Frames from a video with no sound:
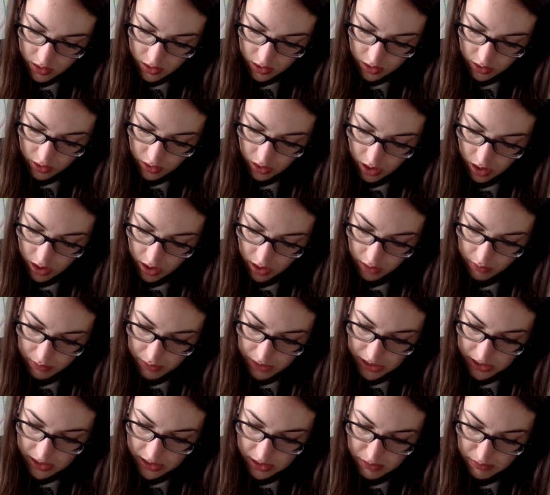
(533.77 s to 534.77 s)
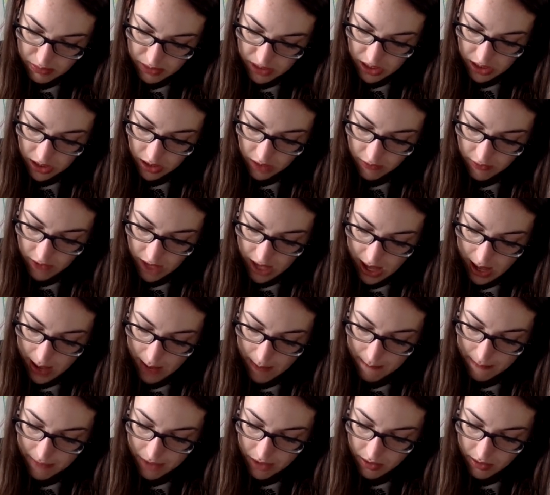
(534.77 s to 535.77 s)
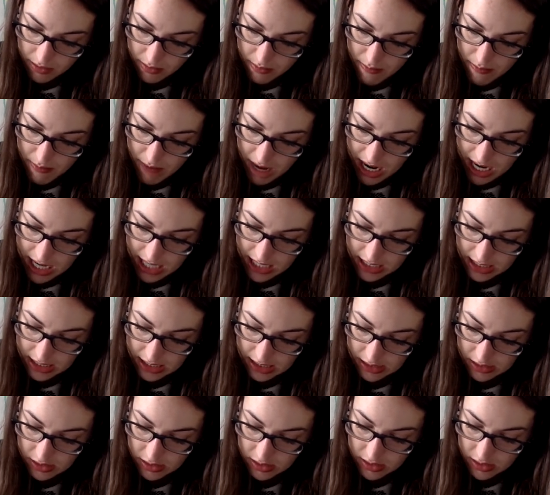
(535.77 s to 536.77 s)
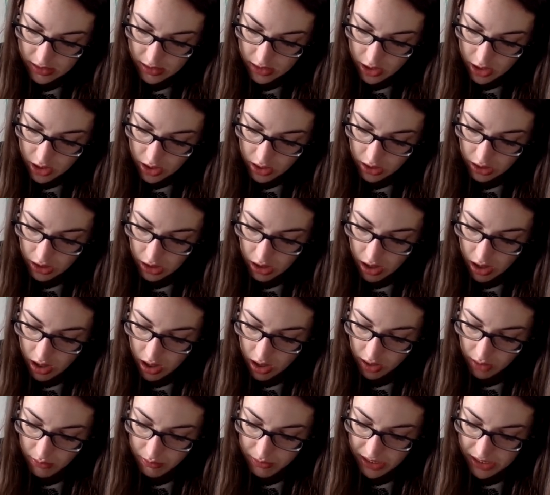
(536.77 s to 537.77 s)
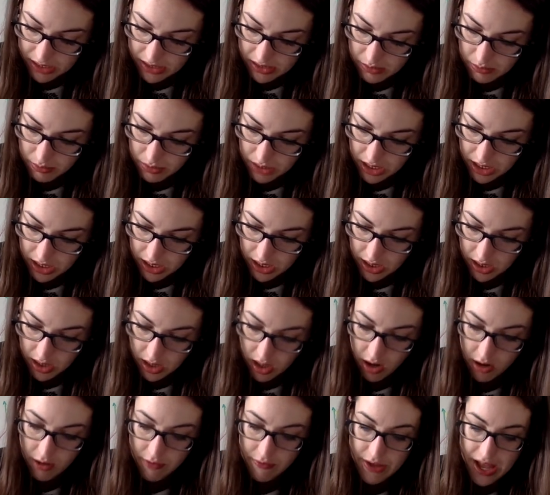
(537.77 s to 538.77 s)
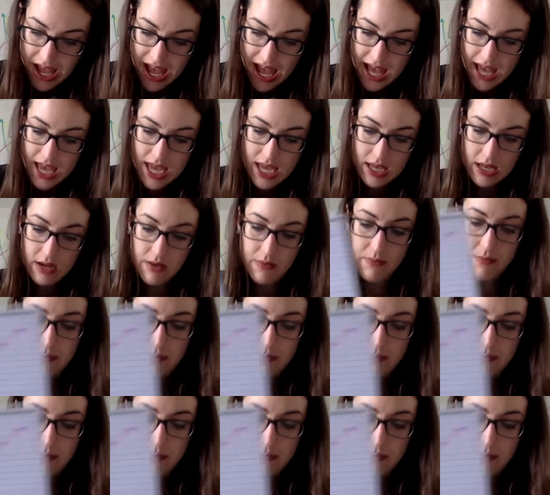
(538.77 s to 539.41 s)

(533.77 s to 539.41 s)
Log base b of m minus log base b of n.